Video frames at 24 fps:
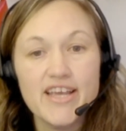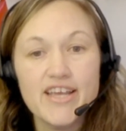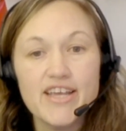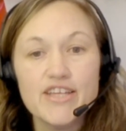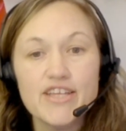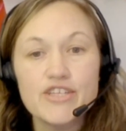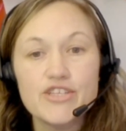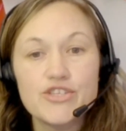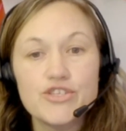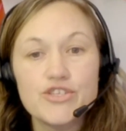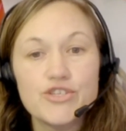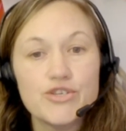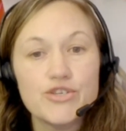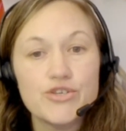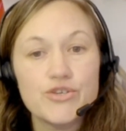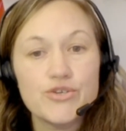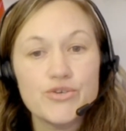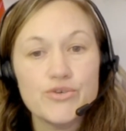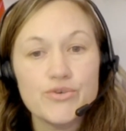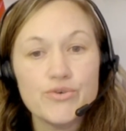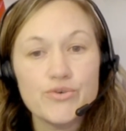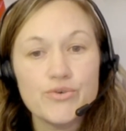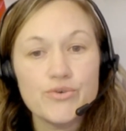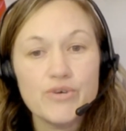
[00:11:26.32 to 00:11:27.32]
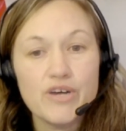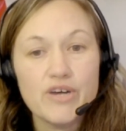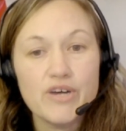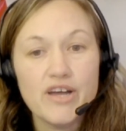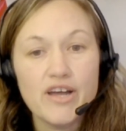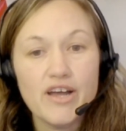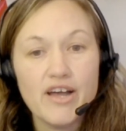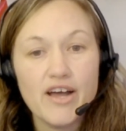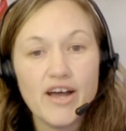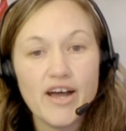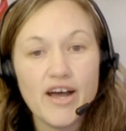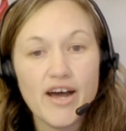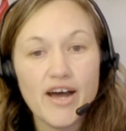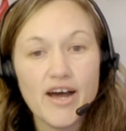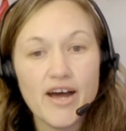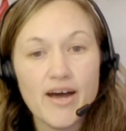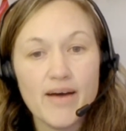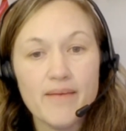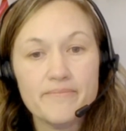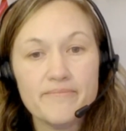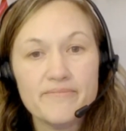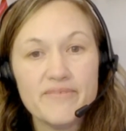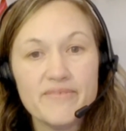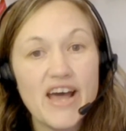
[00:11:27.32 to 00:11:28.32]
to
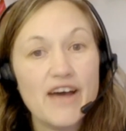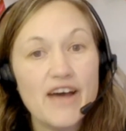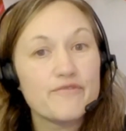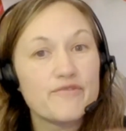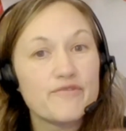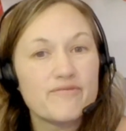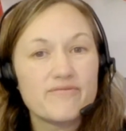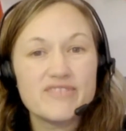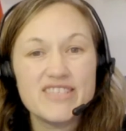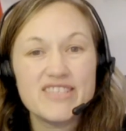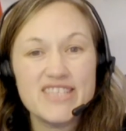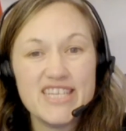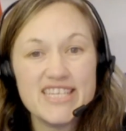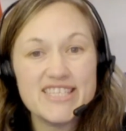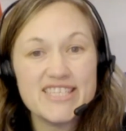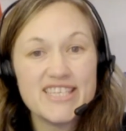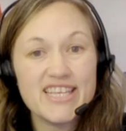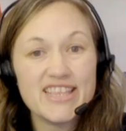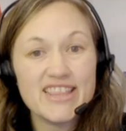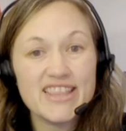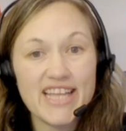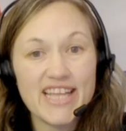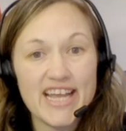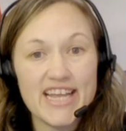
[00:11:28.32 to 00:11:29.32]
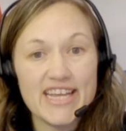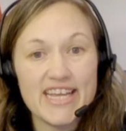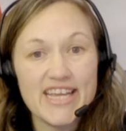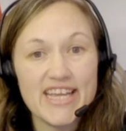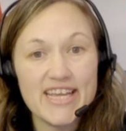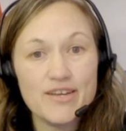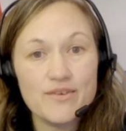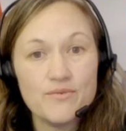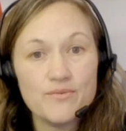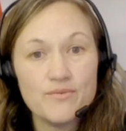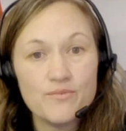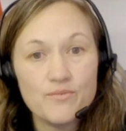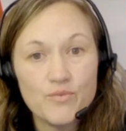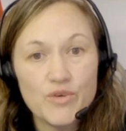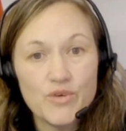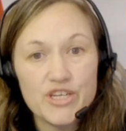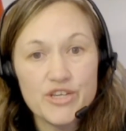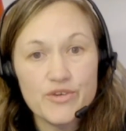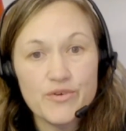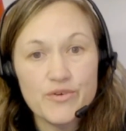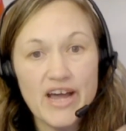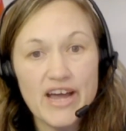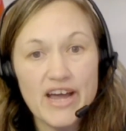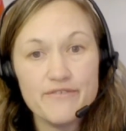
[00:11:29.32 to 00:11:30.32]
have decent lighting when
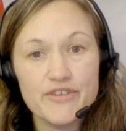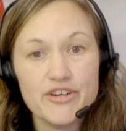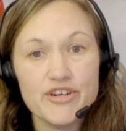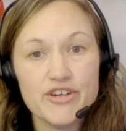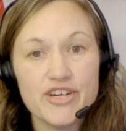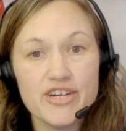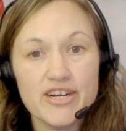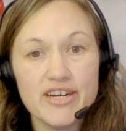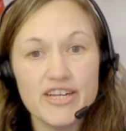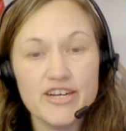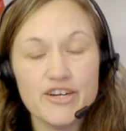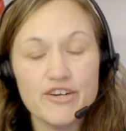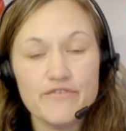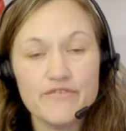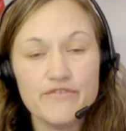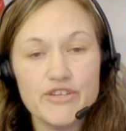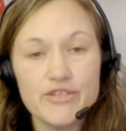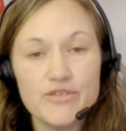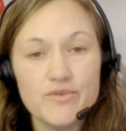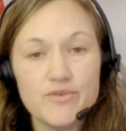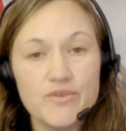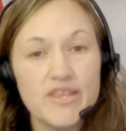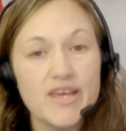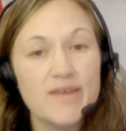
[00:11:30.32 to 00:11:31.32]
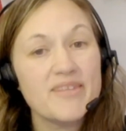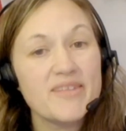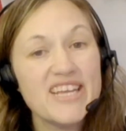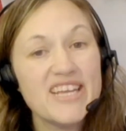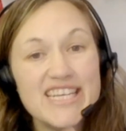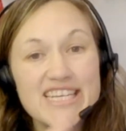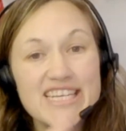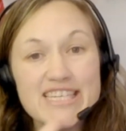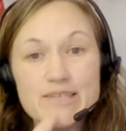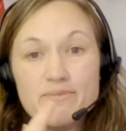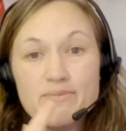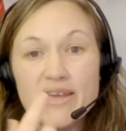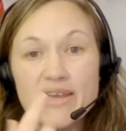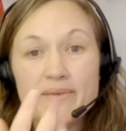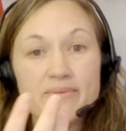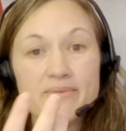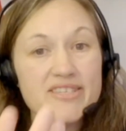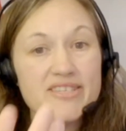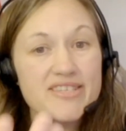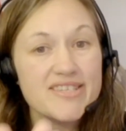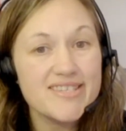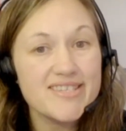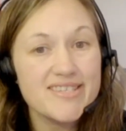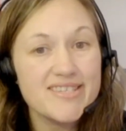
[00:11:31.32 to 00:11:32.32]
you have your interviews with them. They need to be able
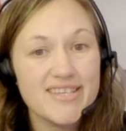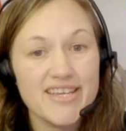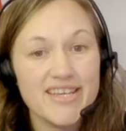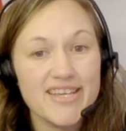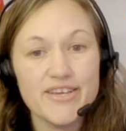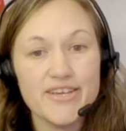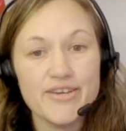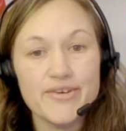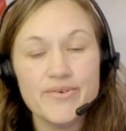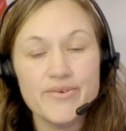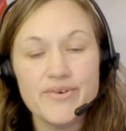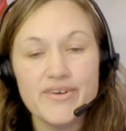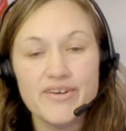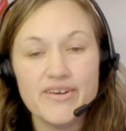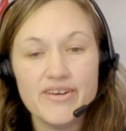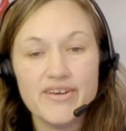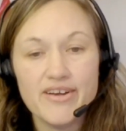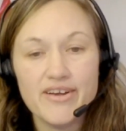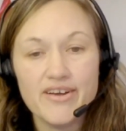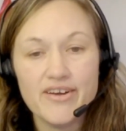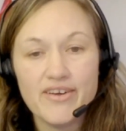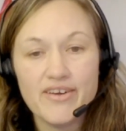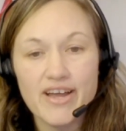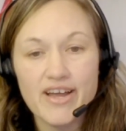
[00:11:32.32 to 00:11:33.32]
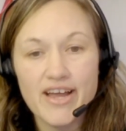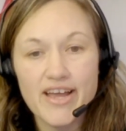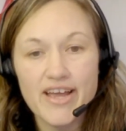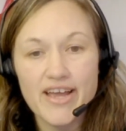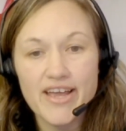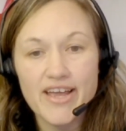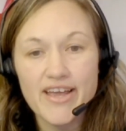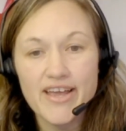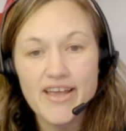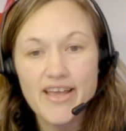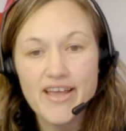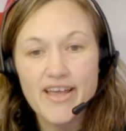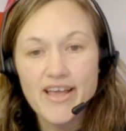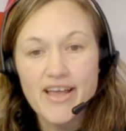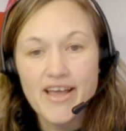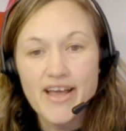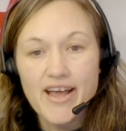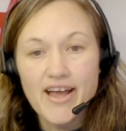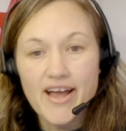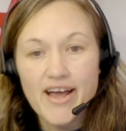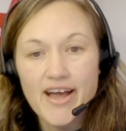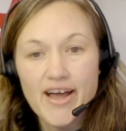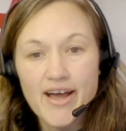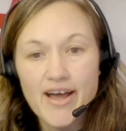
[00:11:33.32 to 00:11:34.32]
to see you, okay?
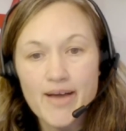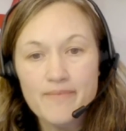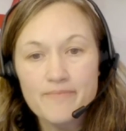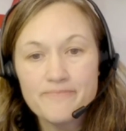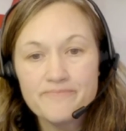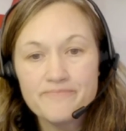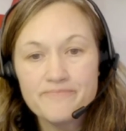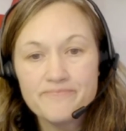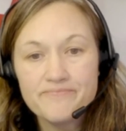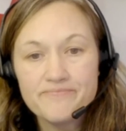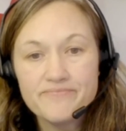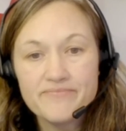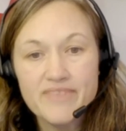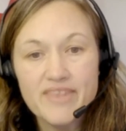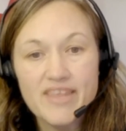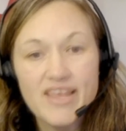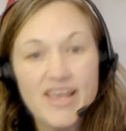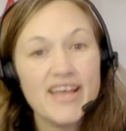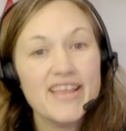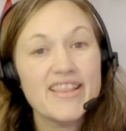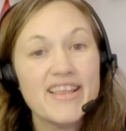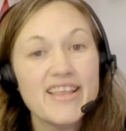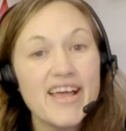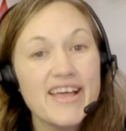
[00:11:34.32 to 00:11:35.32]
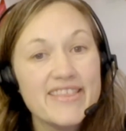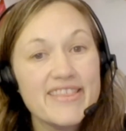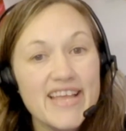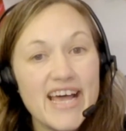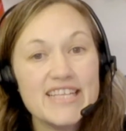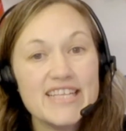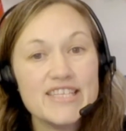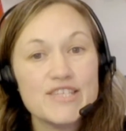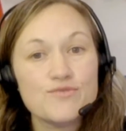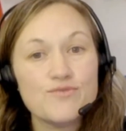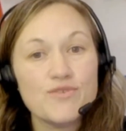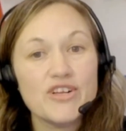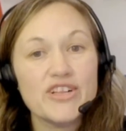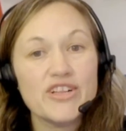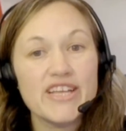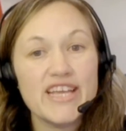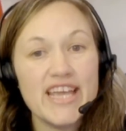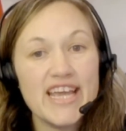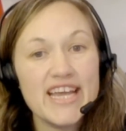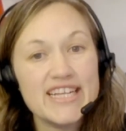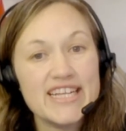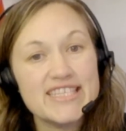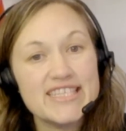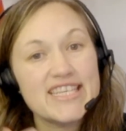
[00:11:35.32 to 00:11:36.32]
And that's
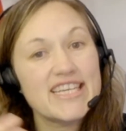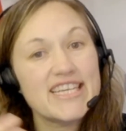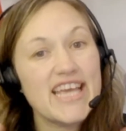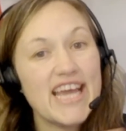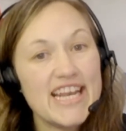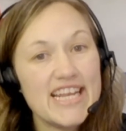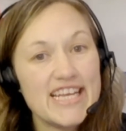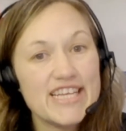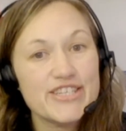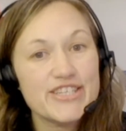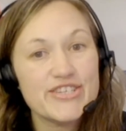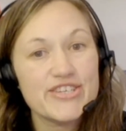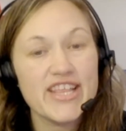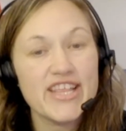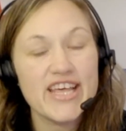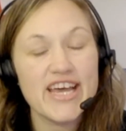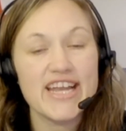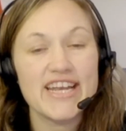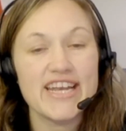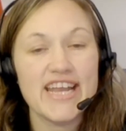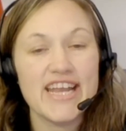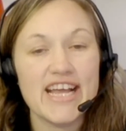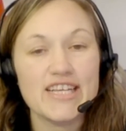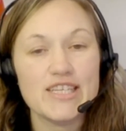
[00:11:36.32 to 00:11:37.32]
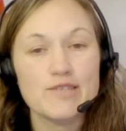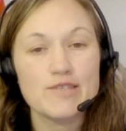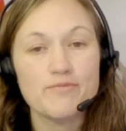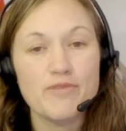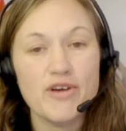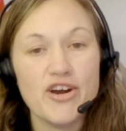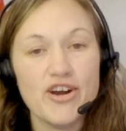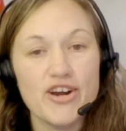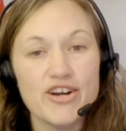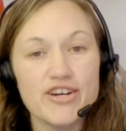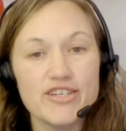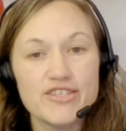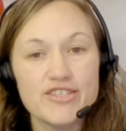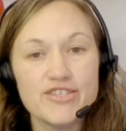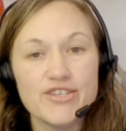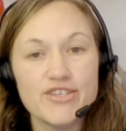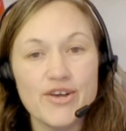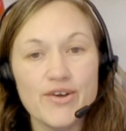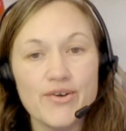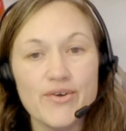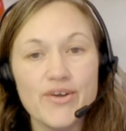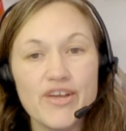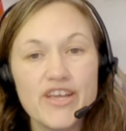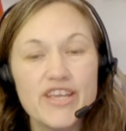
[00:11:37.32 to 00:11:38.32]
really it to get into that next part.
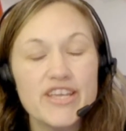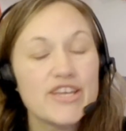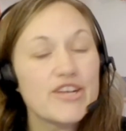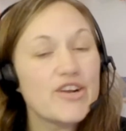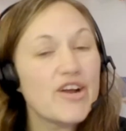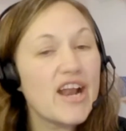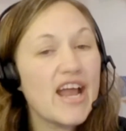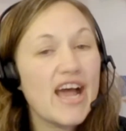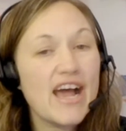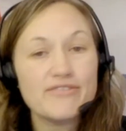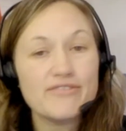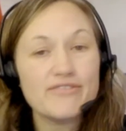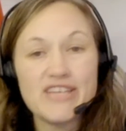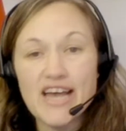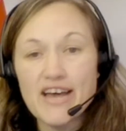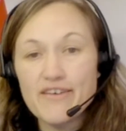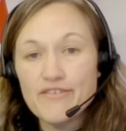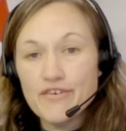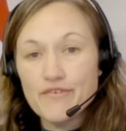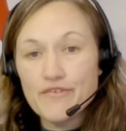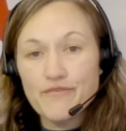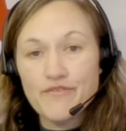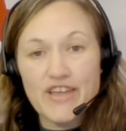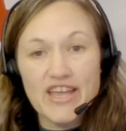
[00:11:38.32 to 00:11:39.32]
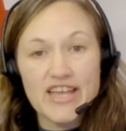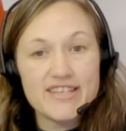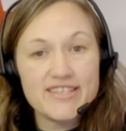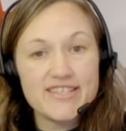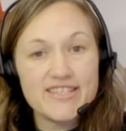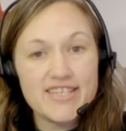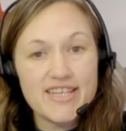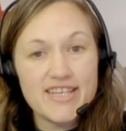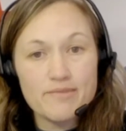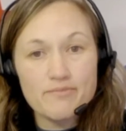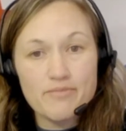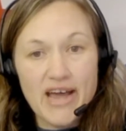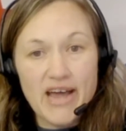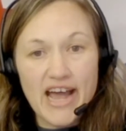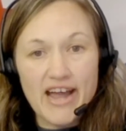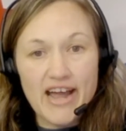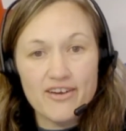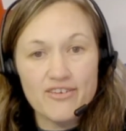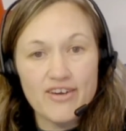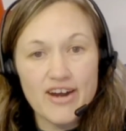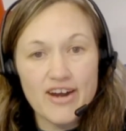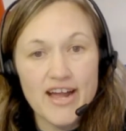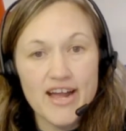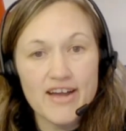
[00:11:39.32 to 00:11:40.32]
So you don't have to have a fancy
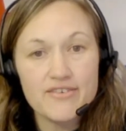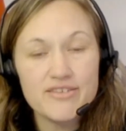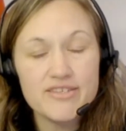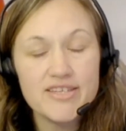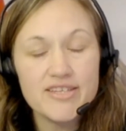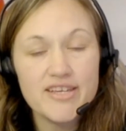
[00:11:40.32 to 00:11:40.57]
background,